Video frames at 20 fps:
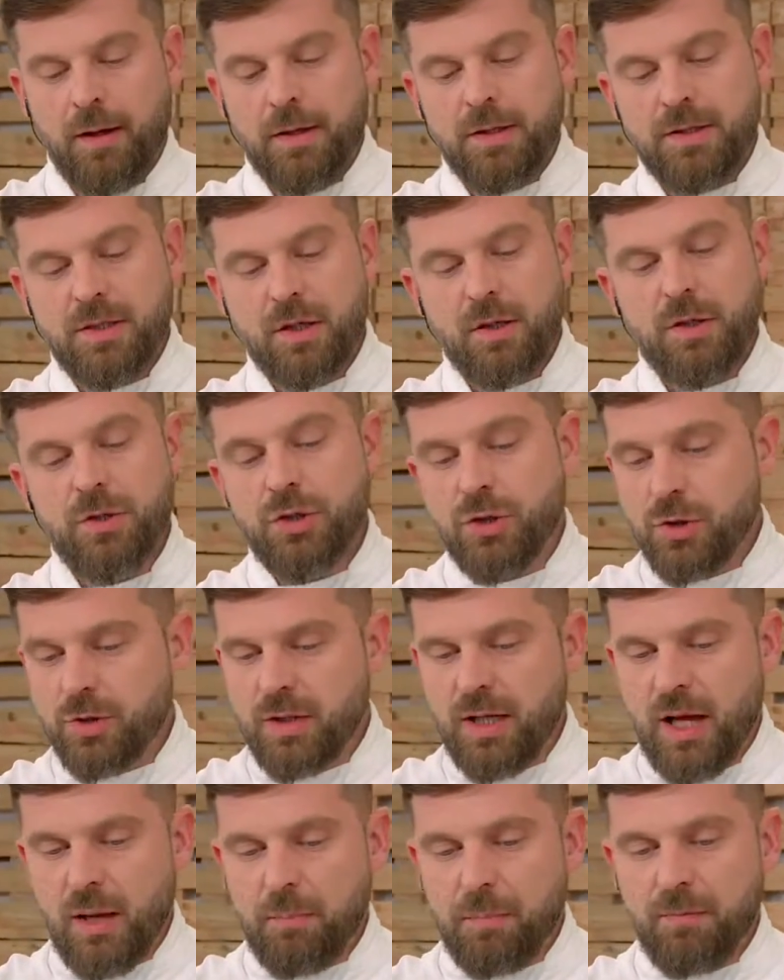So it
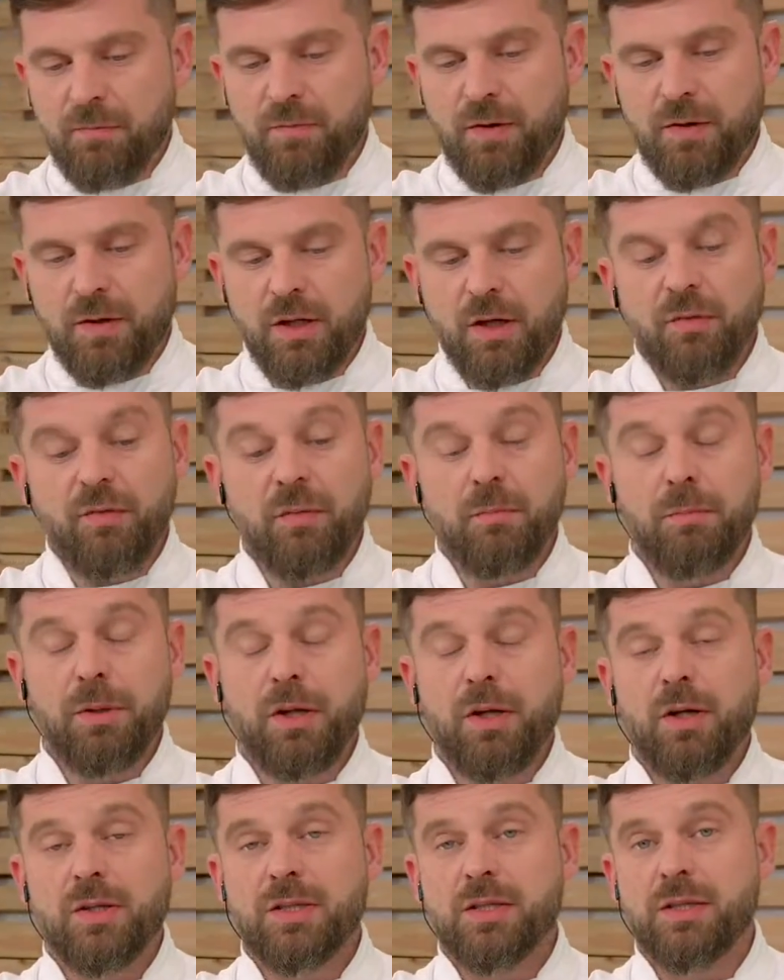shouldn't happen very often
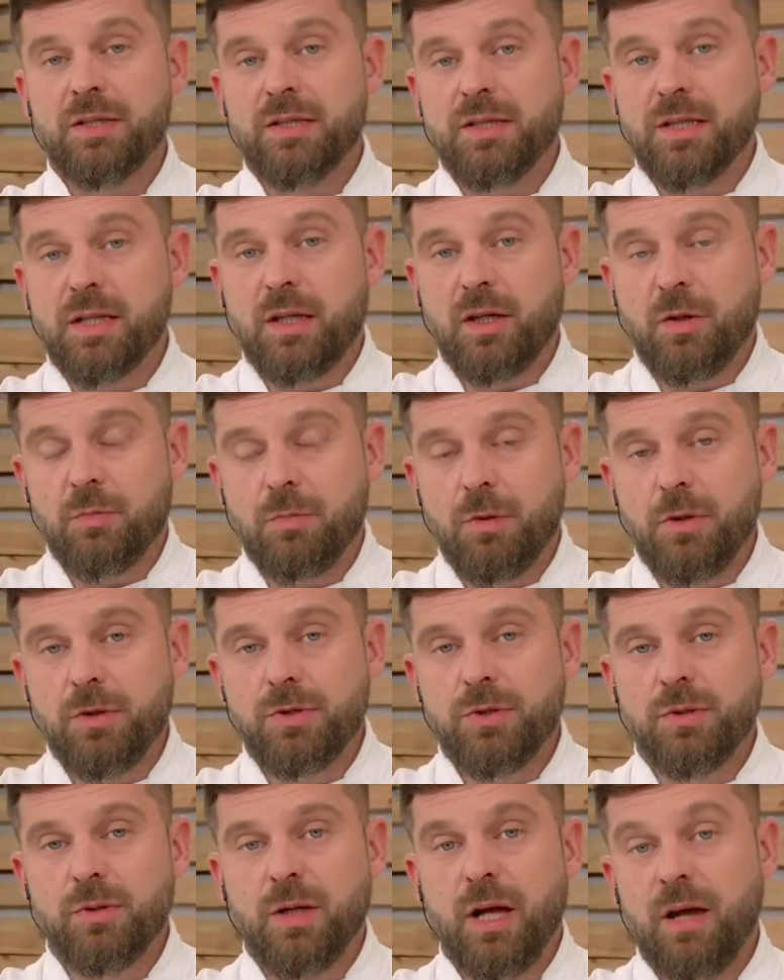because it is a
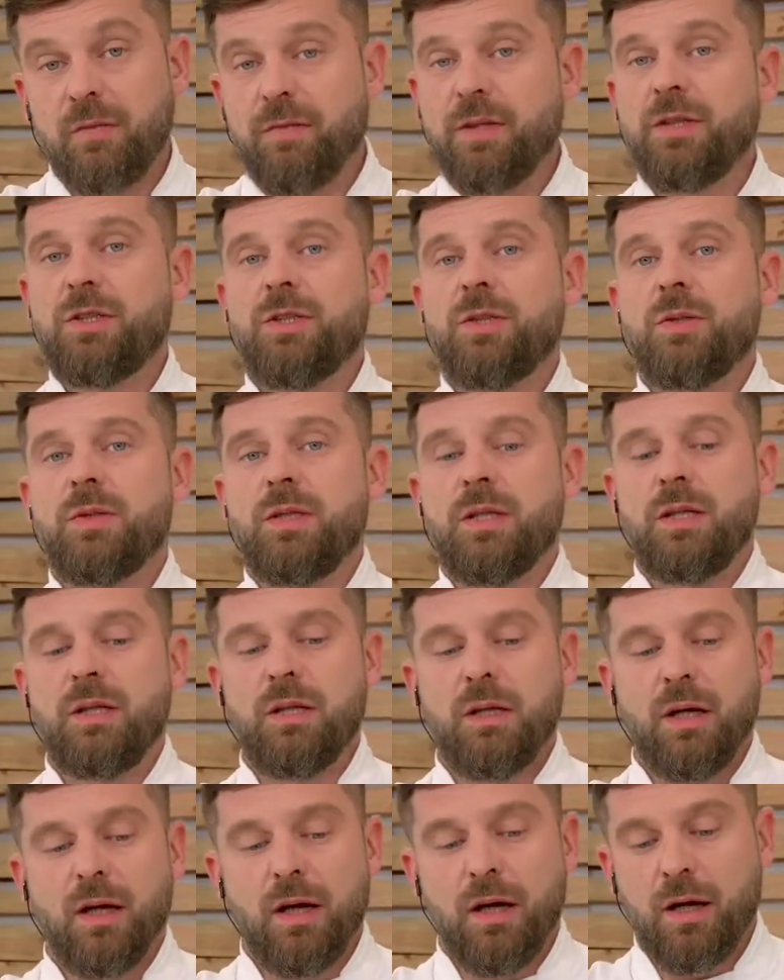commercial
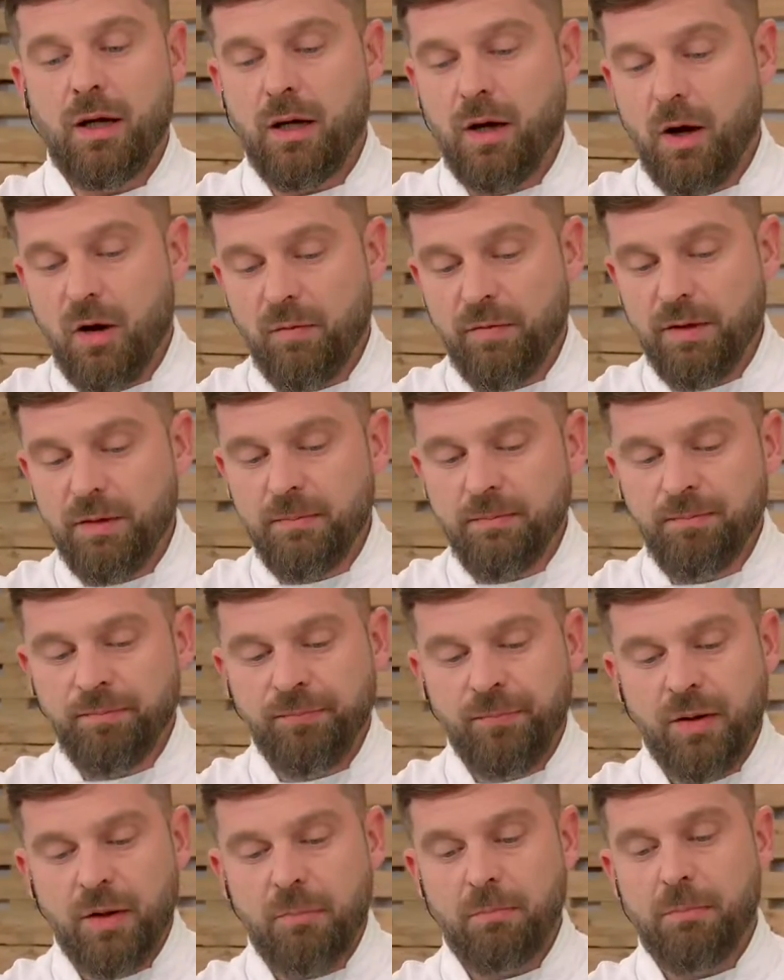heavy-duty oven.
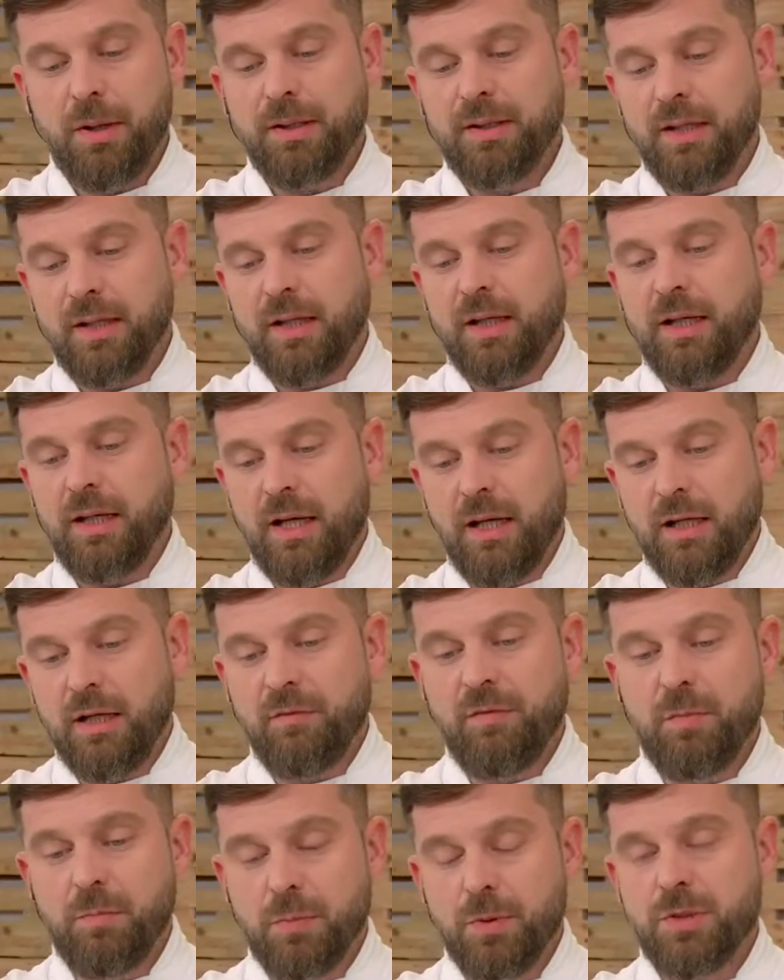But then again,
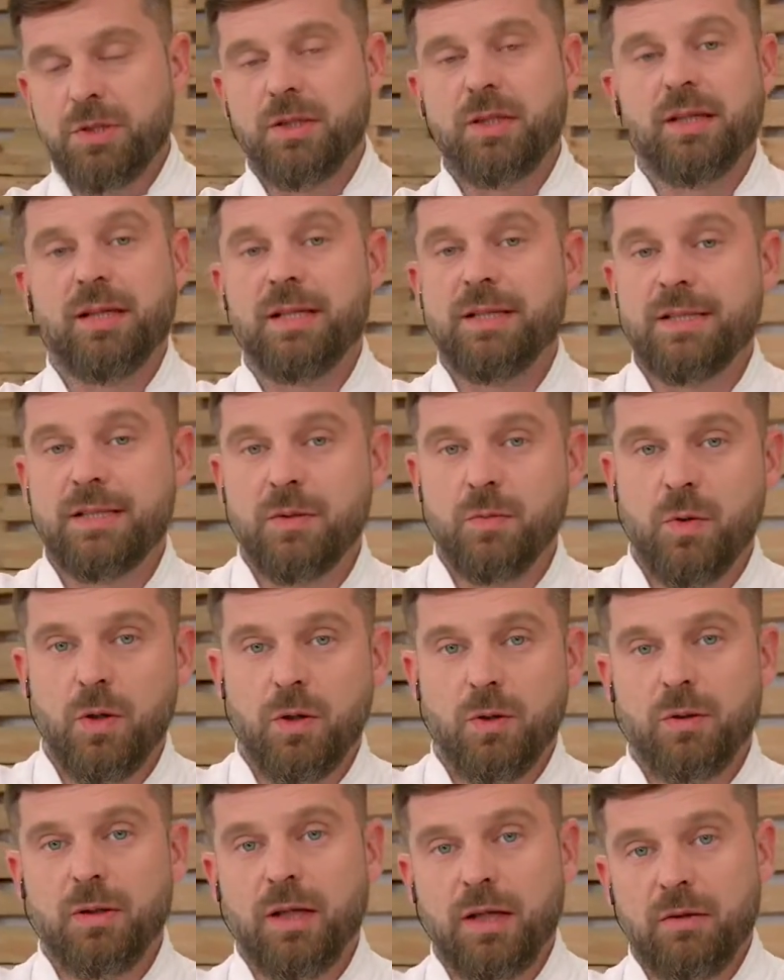if you push it against the
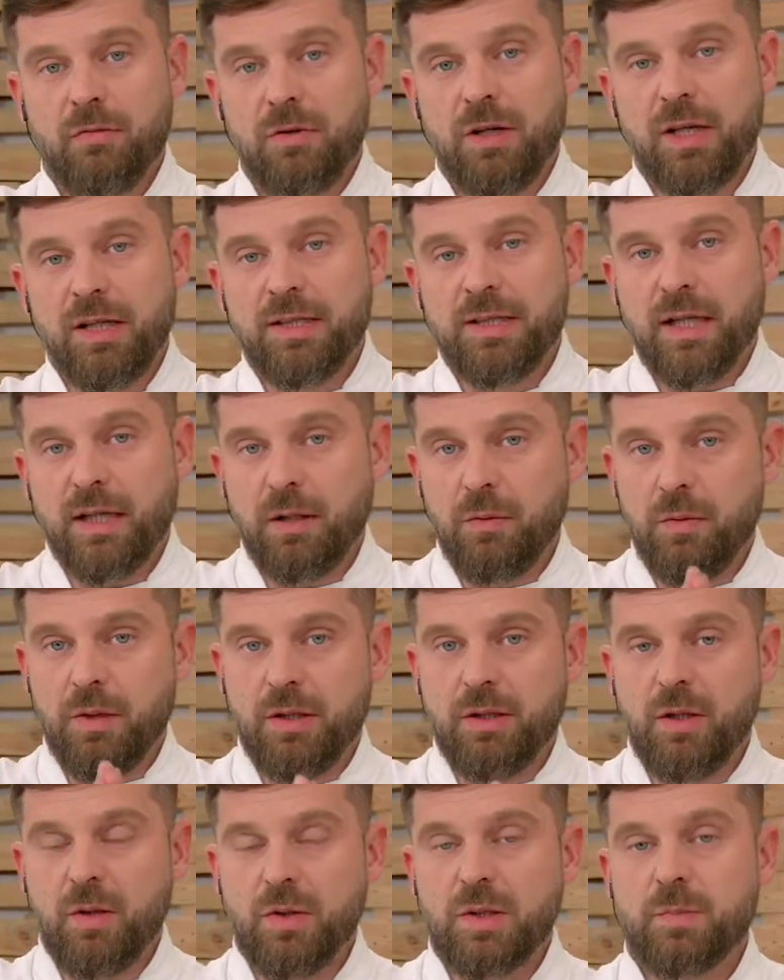wall like really tightly
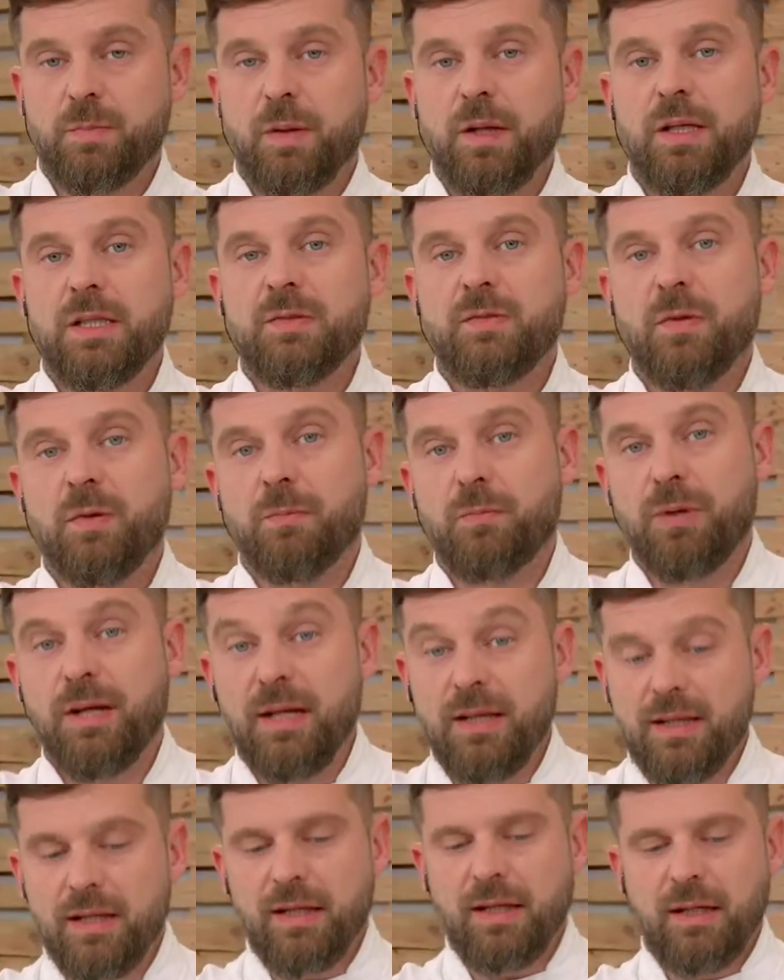with no space for
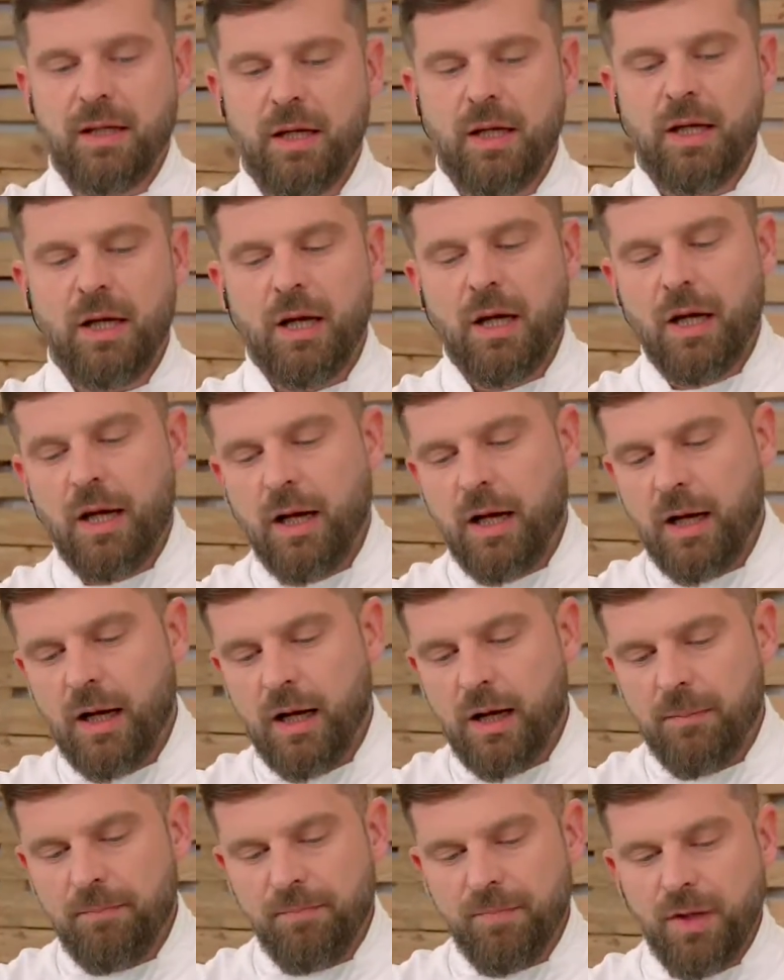breathing,
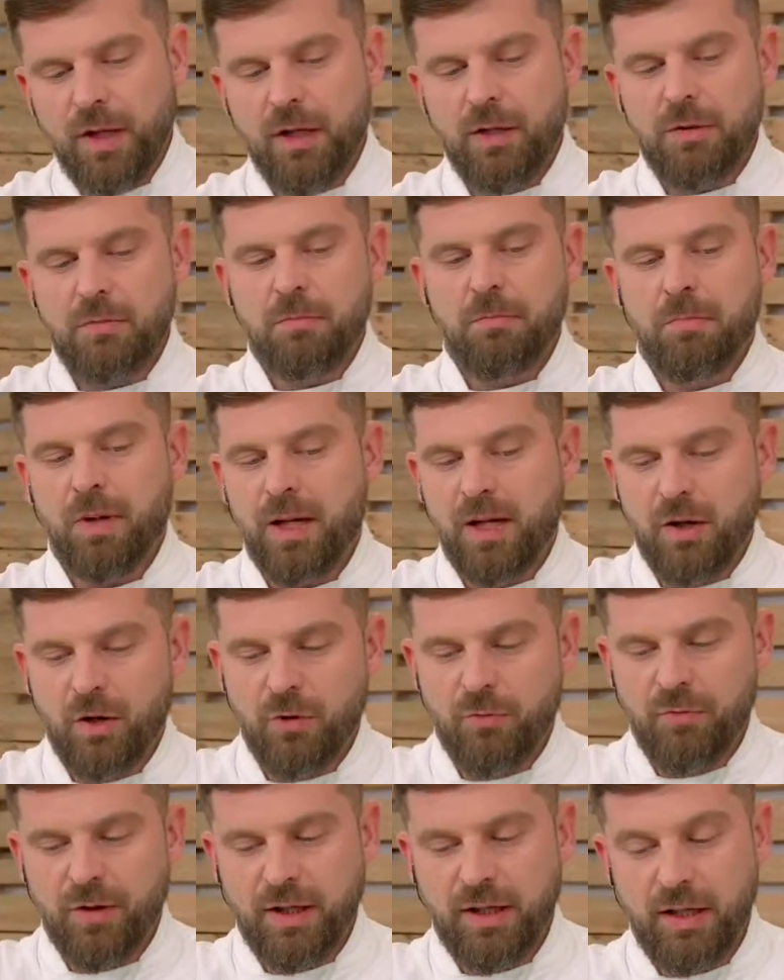it may
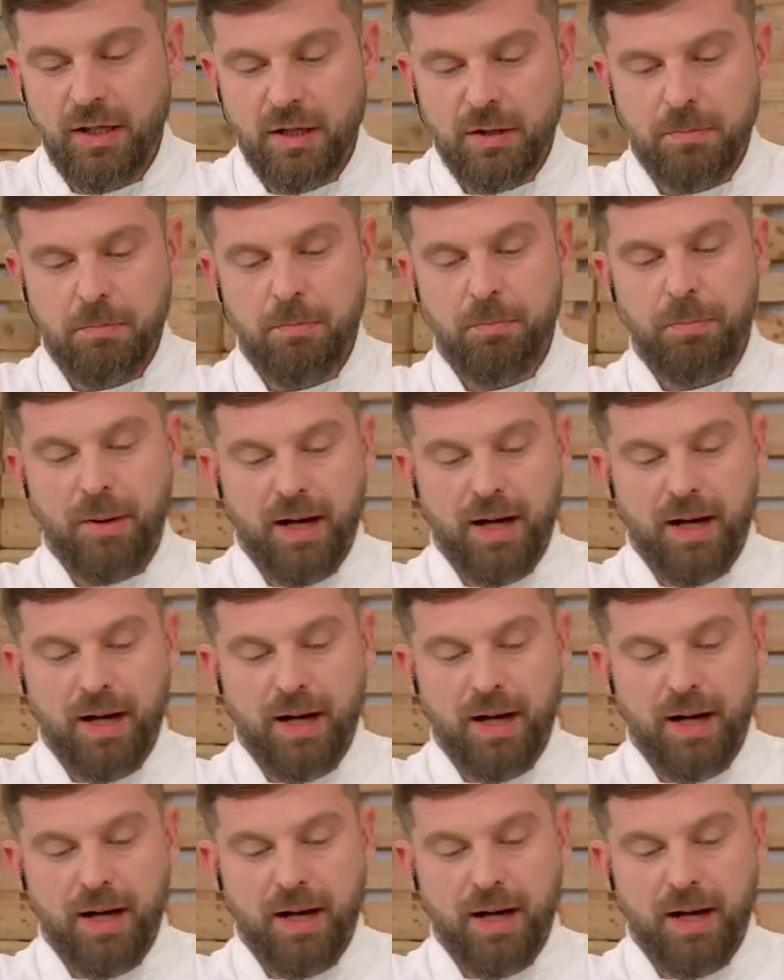overheat.